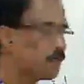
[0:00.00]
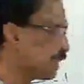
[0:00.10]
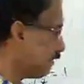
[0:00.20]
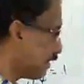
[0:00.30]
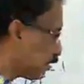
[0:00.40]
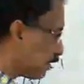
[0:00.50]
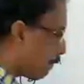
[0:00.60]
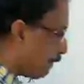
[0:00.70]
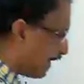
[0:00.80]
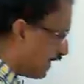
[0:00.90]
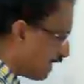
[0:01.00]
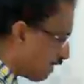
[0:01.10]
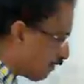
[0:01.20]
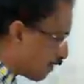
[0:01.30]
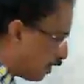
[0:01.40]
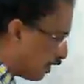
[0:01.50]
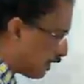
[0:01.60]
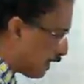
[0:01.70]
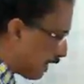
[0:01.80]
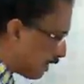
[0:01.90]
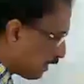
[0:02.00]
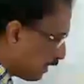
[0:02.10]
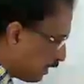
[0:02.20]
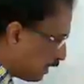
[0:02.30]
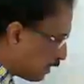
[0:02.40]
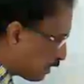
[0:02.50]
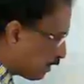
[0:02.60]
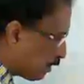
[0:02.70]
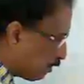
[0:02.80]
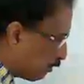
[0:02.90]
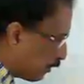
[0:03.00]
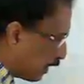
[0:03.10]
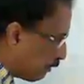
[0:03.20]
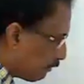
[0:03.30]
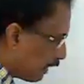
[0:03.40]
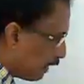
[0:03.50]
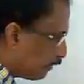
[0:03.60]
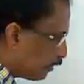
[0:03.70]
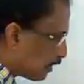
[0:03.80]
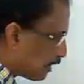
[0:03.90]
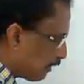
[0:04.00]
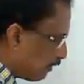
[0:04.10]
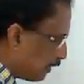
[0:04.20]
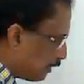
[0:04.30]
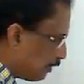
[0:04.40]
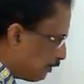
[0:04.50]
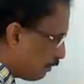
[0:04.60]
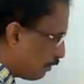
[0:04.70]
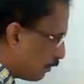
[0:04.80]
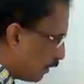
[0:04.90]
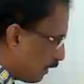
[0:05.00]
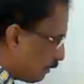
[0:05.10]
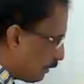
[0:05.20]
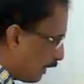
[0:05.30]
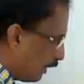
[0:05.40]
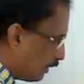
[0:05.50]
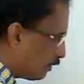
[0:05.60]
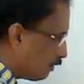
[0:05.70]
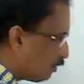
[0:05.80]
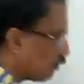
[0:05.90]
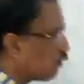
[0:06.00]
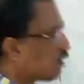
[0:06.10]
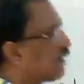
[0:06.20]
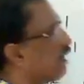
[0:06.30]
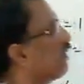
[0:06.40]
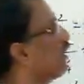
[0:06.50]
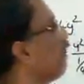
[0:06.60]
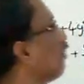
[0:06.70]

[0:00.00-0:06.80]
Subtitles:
So, the point of contact is 1 by root 7, 1 by root 7. Now, you can